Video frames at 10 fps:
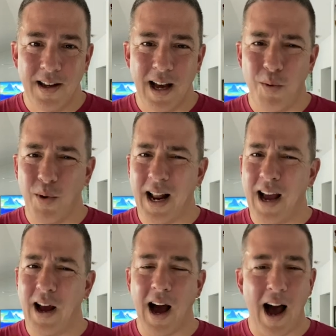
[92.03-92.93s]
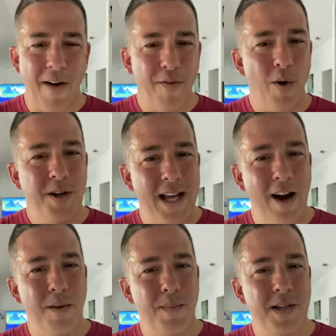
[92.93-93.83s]
And when I, I've always
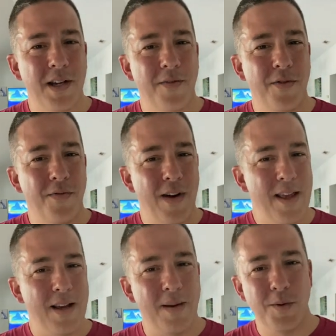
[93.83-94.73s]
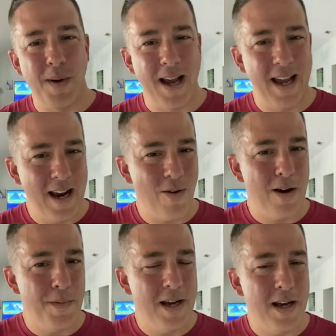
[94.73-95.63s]
anchored myself to faith comes by
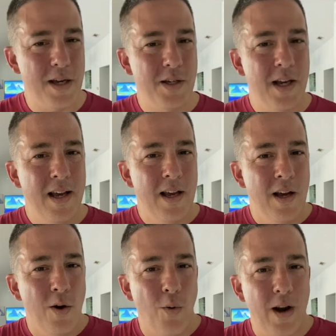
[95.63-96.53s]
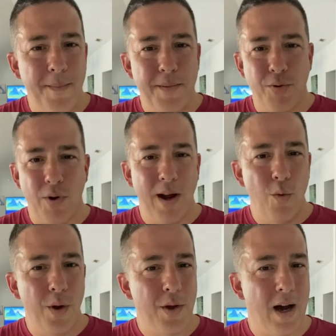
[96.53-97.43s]
hearing because when I've been praying
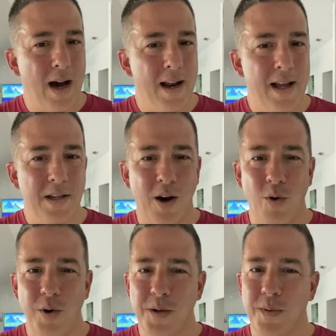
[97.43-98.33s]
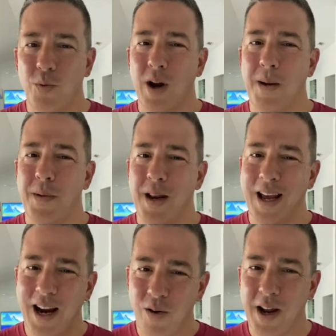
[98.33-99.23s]
with God, it's always been what I've been
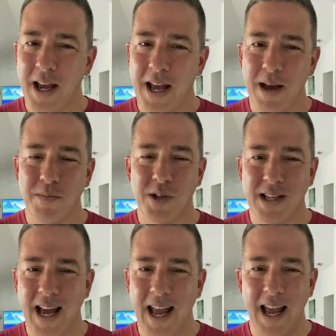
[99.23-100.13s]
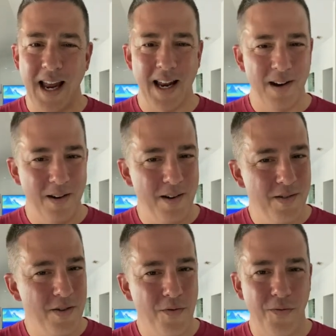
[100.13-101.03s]
hearing Him say and
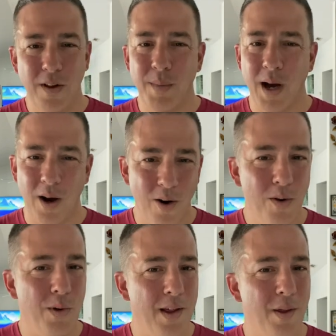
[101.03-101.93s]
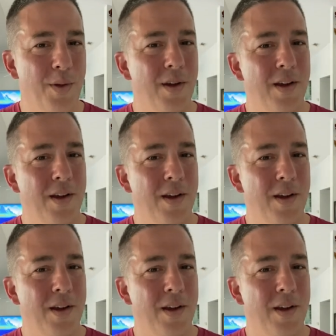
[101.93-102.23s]
just fill my heart with.